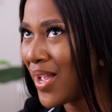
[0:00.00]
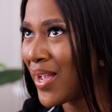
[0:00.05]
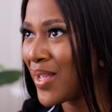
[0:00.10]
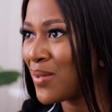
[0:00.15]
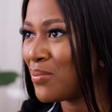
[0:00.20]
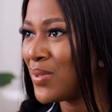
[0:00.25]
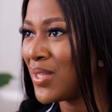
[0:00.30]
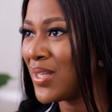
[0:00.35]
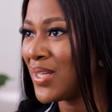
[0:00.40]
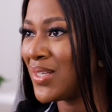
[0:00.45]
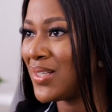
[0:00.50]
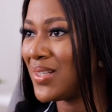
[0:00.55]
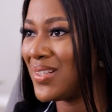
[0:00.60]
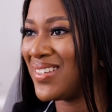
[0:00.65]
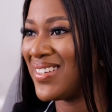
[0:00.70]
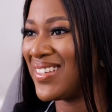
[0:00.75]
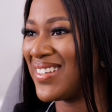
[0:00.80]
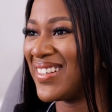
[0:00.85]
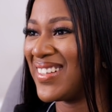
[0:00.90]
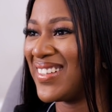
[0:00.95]
I
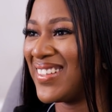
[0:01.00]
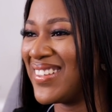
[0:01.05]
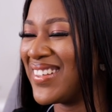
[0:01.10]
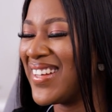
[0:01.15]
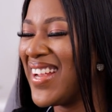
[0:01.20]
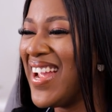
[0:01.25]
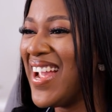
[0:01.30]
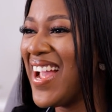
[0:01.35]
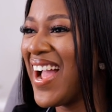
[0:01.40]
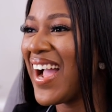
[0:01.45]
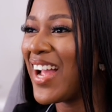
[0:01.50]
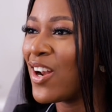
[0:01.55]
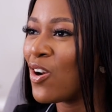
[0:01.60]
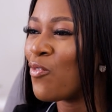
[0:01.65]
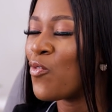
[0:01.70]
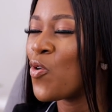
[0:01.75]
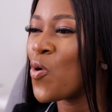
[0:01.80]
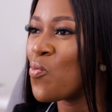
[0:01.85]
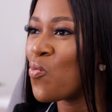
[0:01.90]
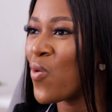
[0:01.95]
mean, I
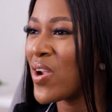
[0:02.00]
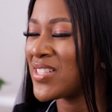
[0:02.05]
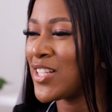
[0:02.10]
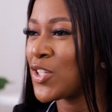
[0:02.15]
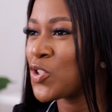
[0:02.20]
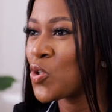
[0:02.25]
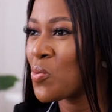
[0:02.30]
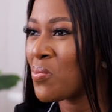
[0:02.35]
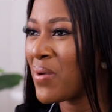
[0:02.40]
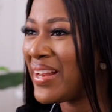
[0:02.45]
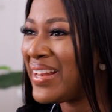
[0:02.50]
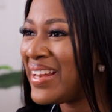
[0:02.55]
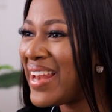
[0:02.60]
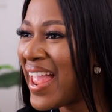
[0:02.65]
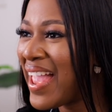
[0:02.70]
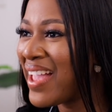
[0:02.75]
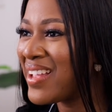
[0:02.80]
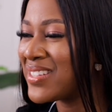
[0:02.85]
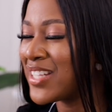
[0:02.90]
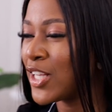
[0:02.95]
love homewares that show my
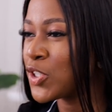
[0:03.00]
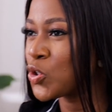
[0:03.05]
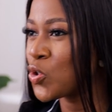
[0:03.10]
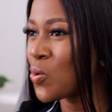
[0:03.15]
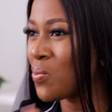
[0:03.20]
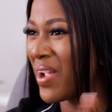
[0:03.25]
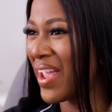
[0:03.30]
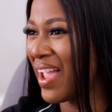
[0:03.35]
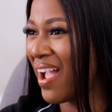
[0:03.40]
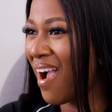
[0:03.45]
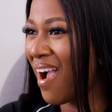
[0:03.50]
legs, that show my